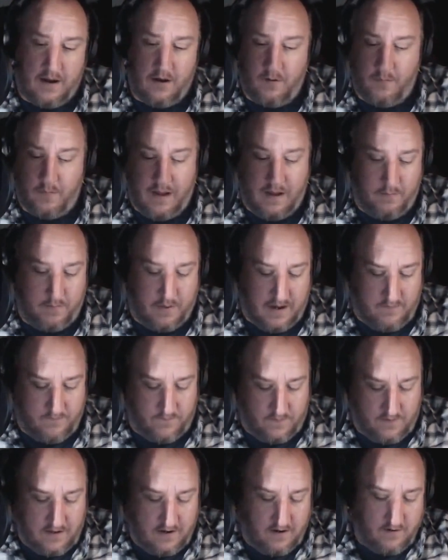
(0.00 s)
I don't mind paying
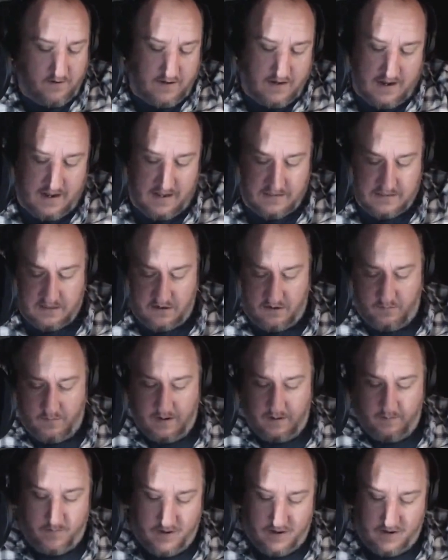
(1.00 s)
for Laracast. I don't
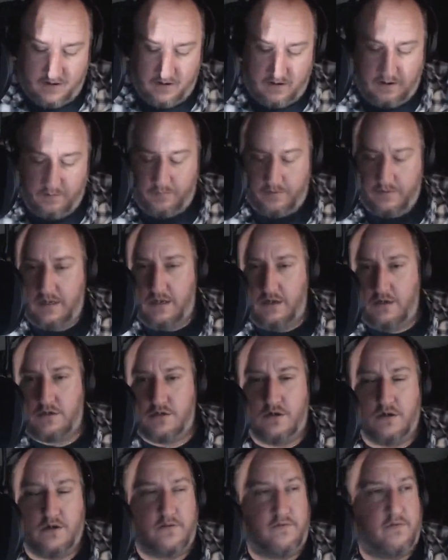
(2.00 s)
mind buying a couple
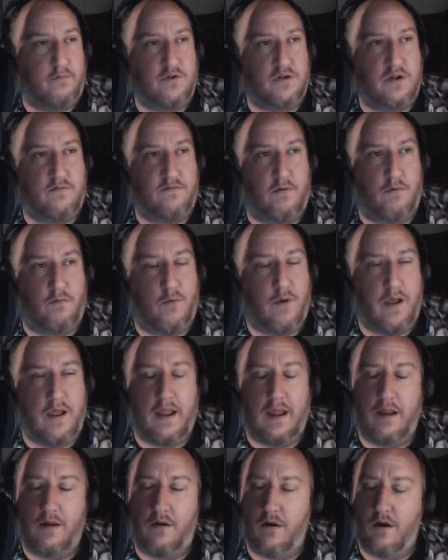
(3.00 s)
T-shirts from Jeffrey
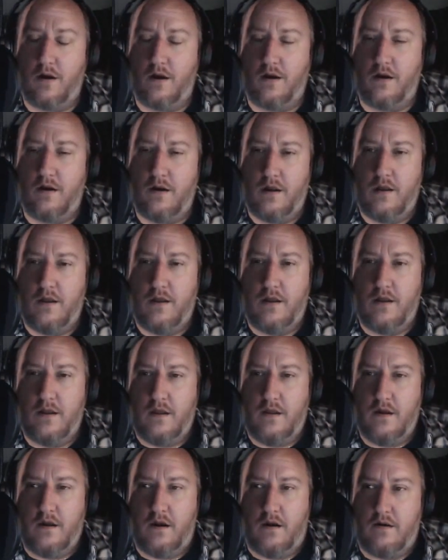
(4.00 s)
Way or
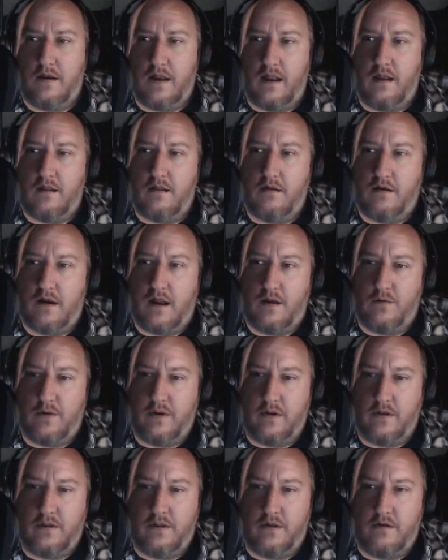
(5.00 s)
Taylor
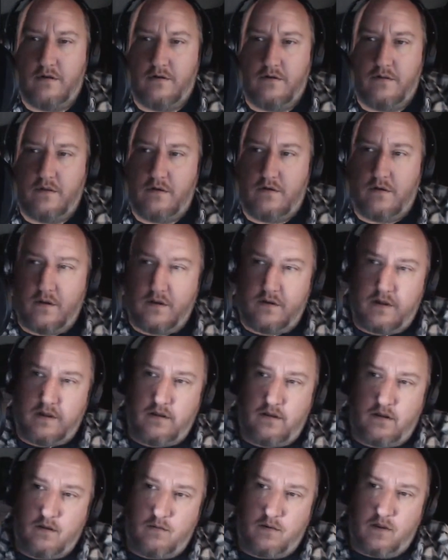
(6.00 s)
Otwell. They're
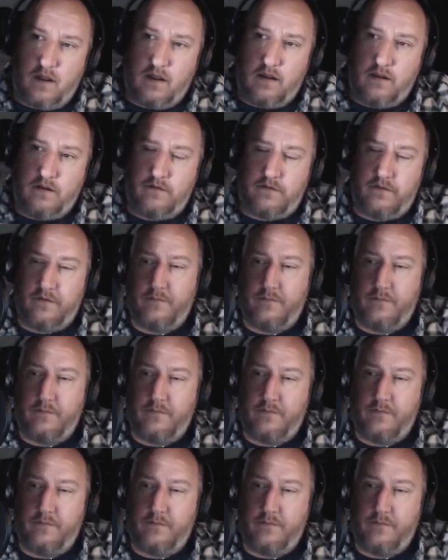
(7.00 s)
good guys.